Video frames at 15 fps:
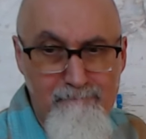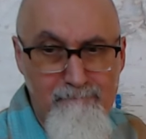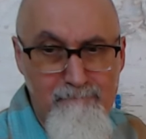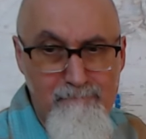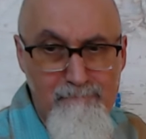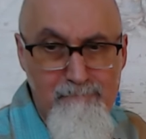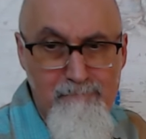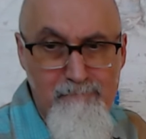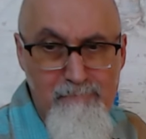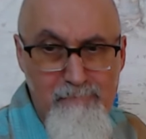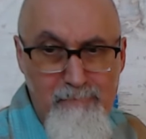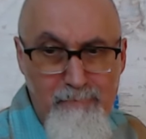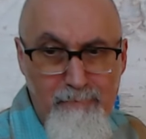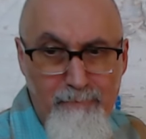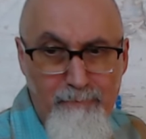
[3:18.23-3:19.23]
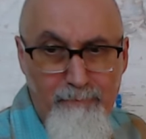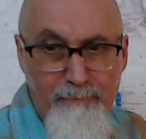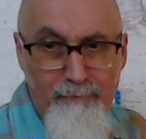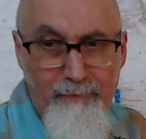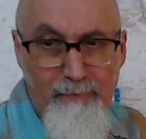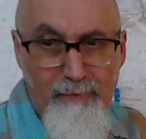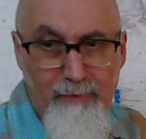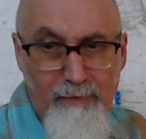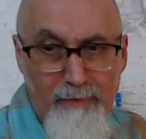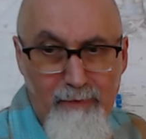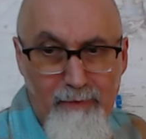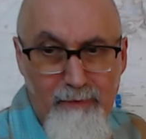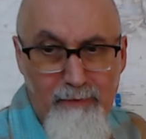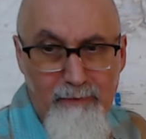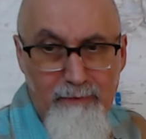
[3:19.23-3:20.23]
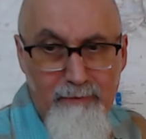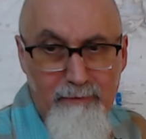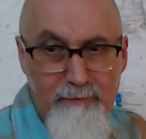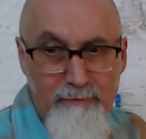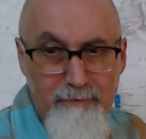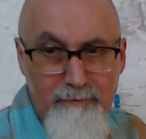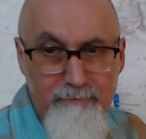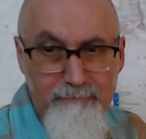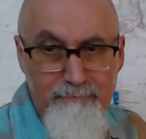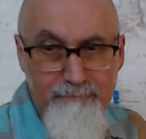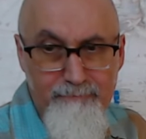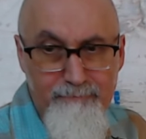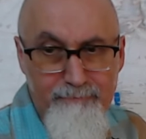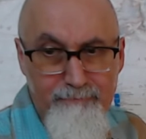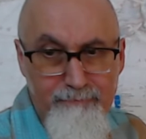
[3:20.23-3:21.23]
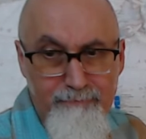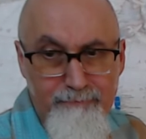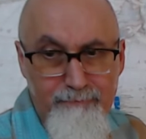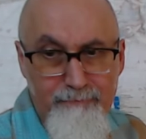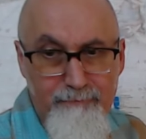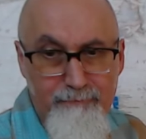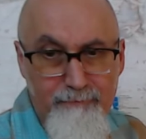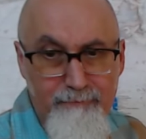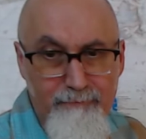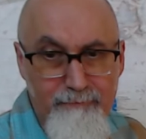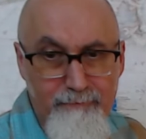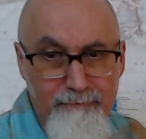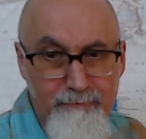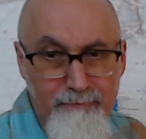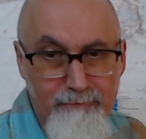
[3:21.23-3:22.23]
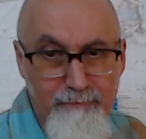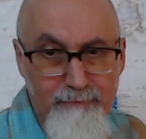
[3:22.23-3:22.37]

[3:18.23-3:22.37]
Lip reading: Nothing is said.